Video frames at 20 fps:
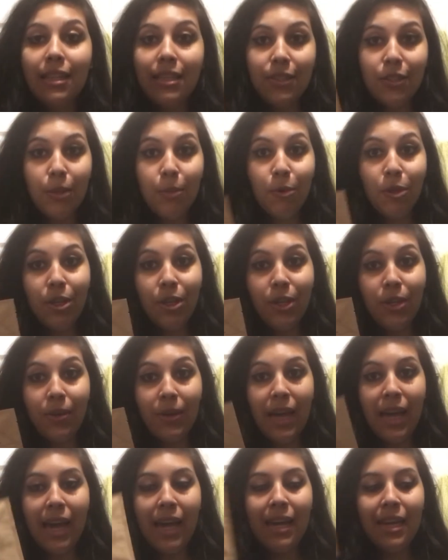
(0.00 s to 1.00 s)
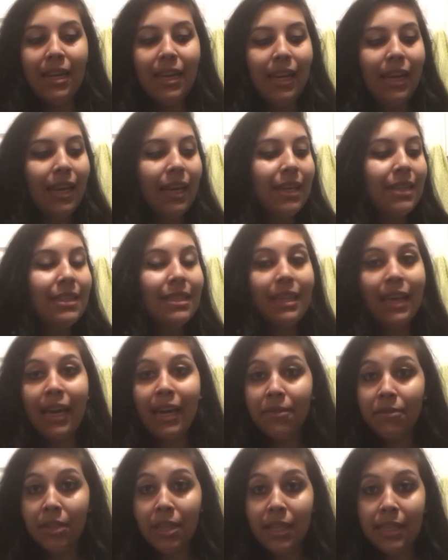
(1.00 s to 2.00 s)
so I'm going to go ahead and
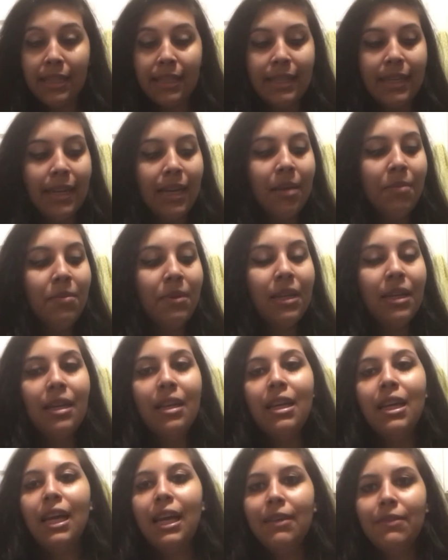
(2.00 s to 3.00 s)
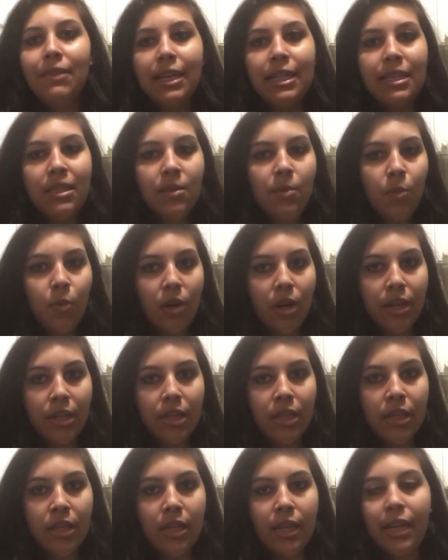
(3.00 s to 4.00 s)
get everything set up. I've got some
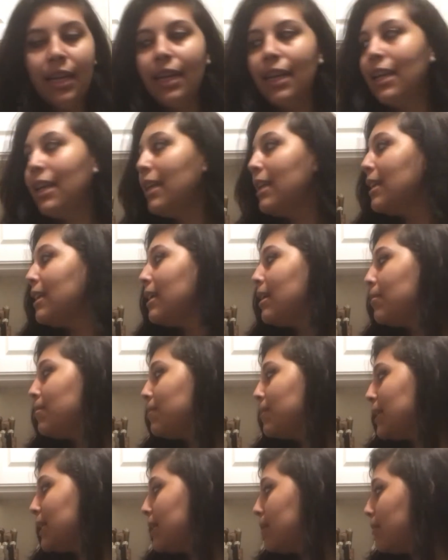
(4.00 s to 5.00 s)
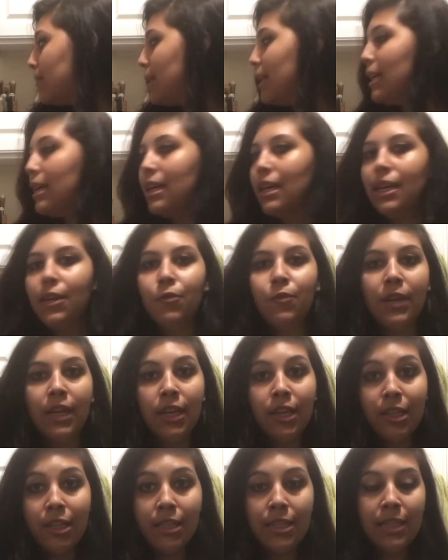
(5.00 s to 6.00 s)
water I heated up in my
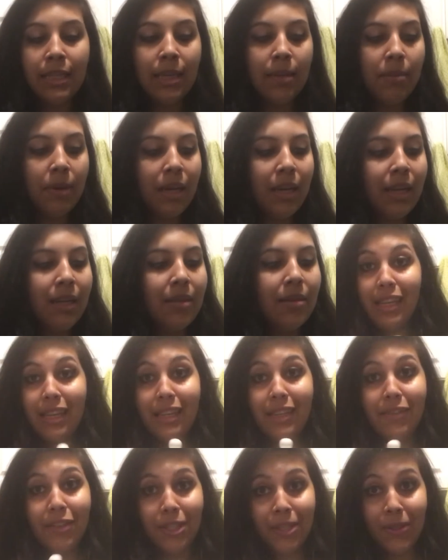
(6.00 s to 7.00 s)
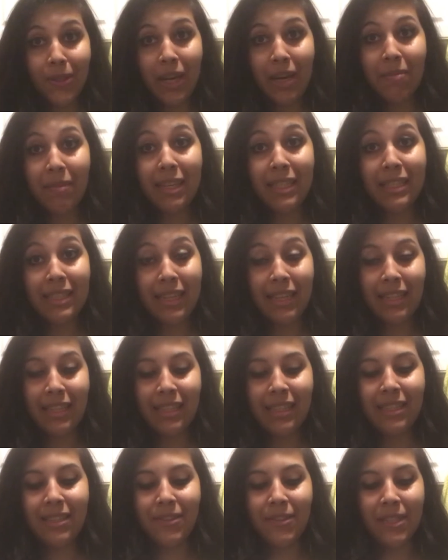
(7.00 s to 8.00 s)
regular teapot. I've also got my
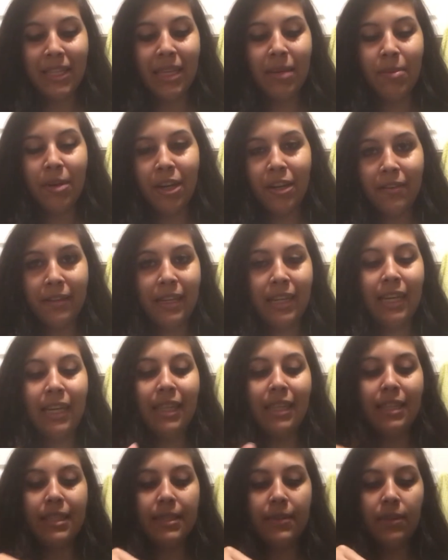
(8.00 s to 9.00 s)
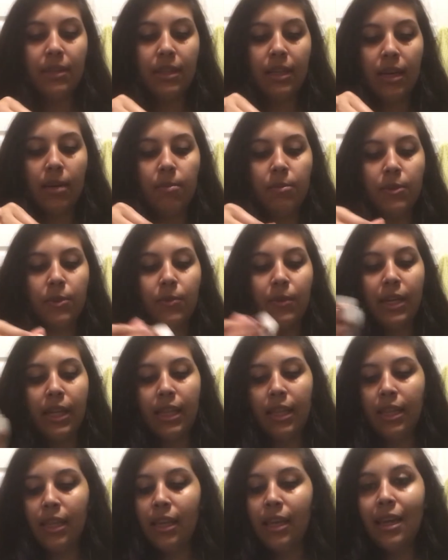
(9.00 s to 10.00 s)
second little teapot ready, and this one comes with
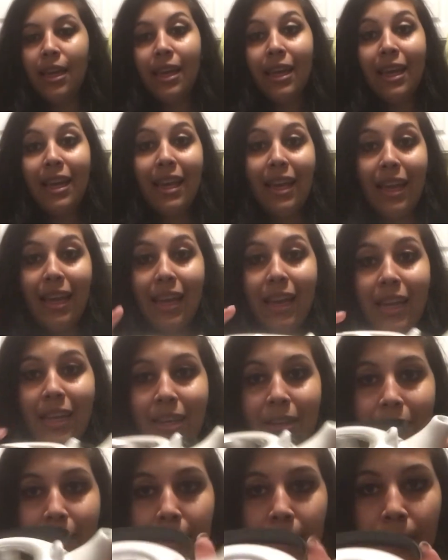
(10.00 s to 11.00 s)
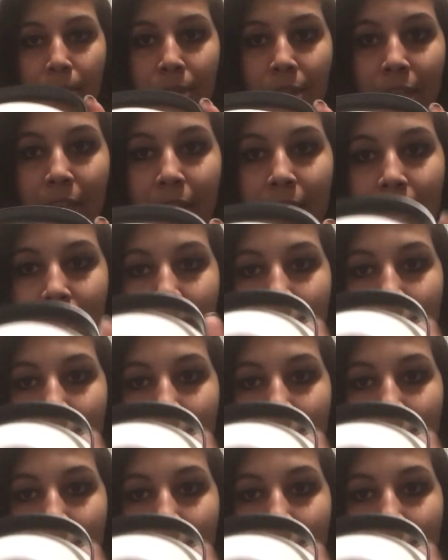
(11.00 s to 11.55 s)
an infuser, as